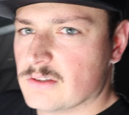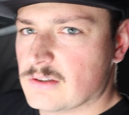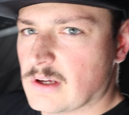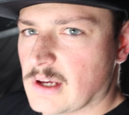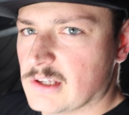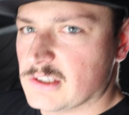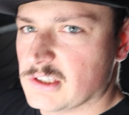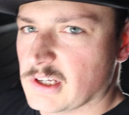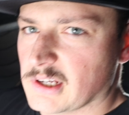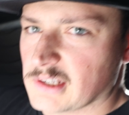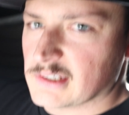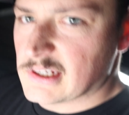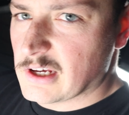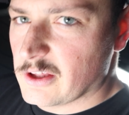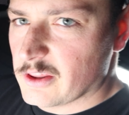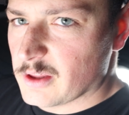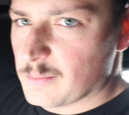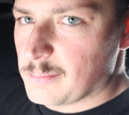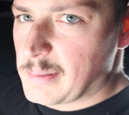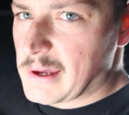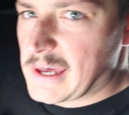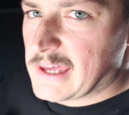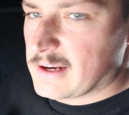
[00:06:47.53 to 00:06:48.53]
So as you can tell,
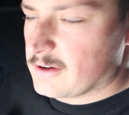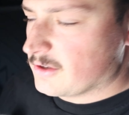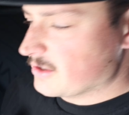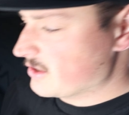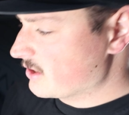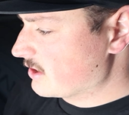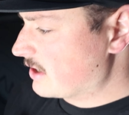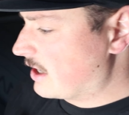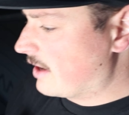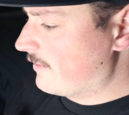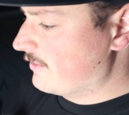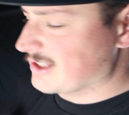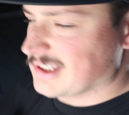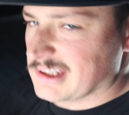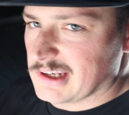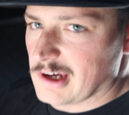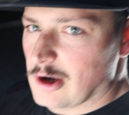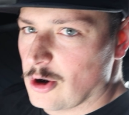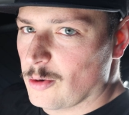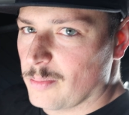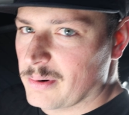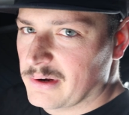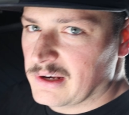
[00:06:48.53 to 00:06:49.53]
the panels are
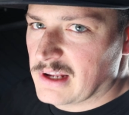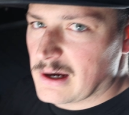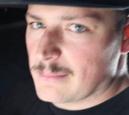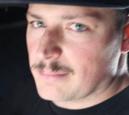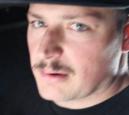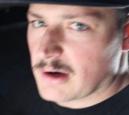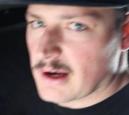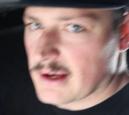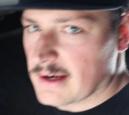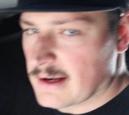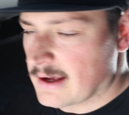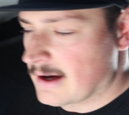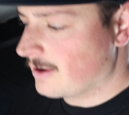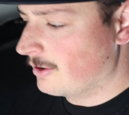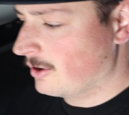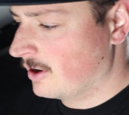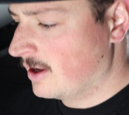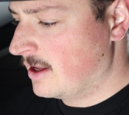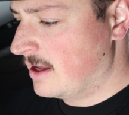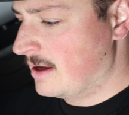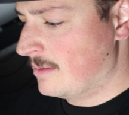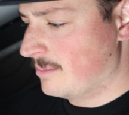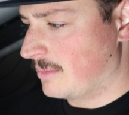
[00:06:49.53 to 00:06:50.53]
obviously opened up right
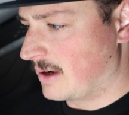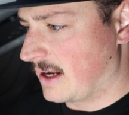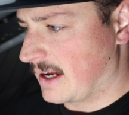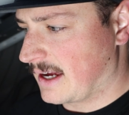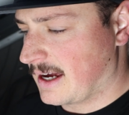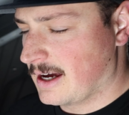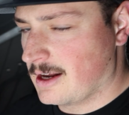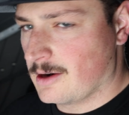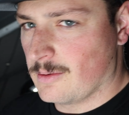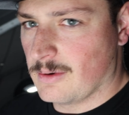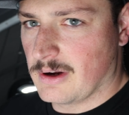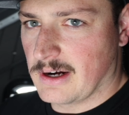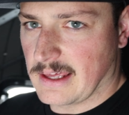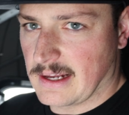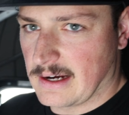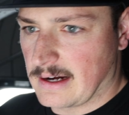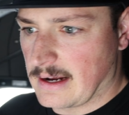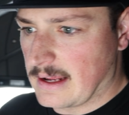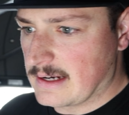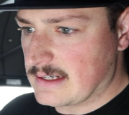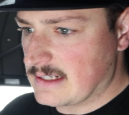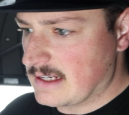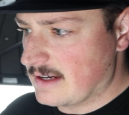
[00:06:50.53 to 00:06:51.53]
now, but I kind of want to get
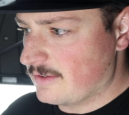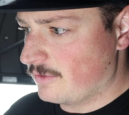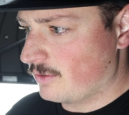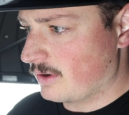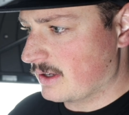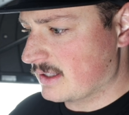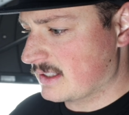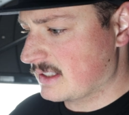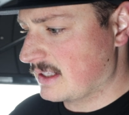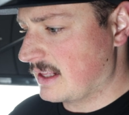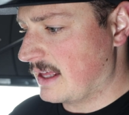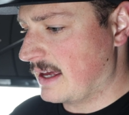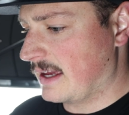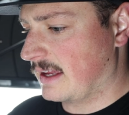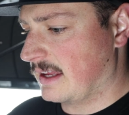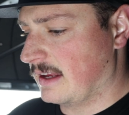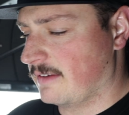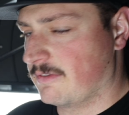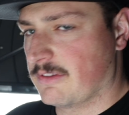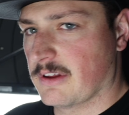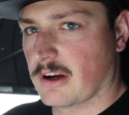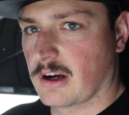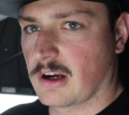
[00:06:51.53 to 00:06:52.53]
an idea of what it's like
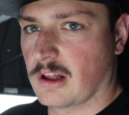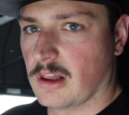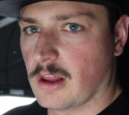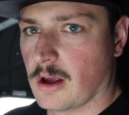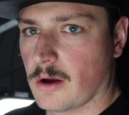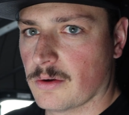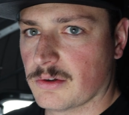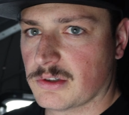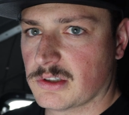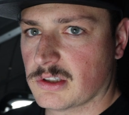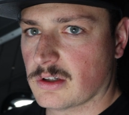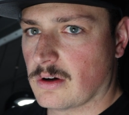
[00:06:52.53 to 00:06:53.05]
if they're closed.